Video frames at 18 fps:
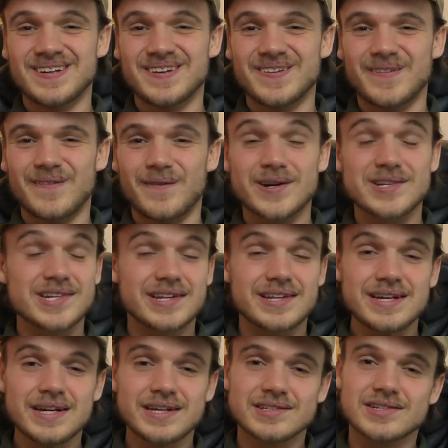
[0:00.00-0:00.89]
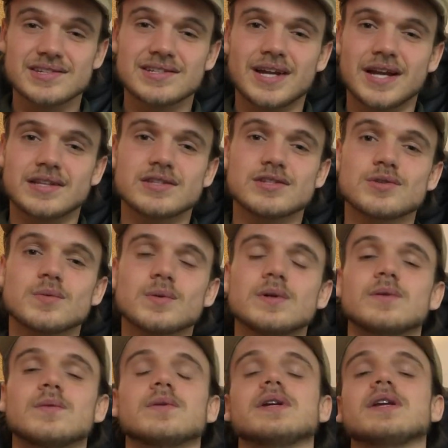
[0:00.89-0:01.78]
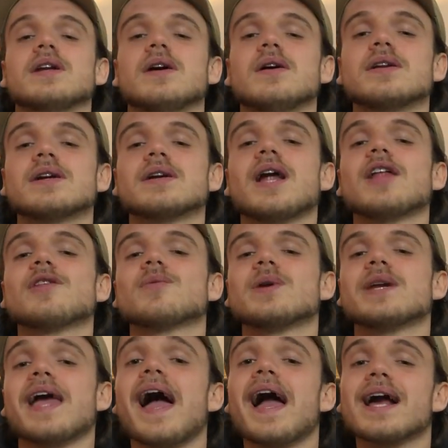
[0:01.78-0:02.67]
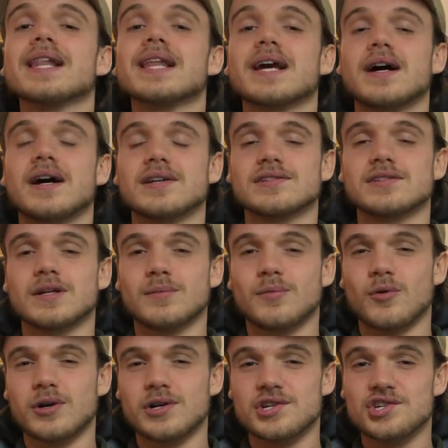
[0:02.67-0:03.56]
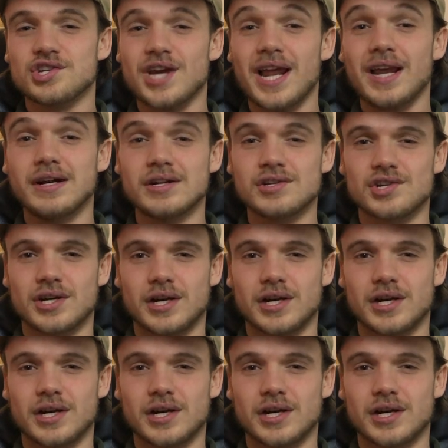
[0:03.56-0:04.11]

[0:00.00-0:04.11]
Which I think is just not true, you know? They're not really heckling us, they're more challenging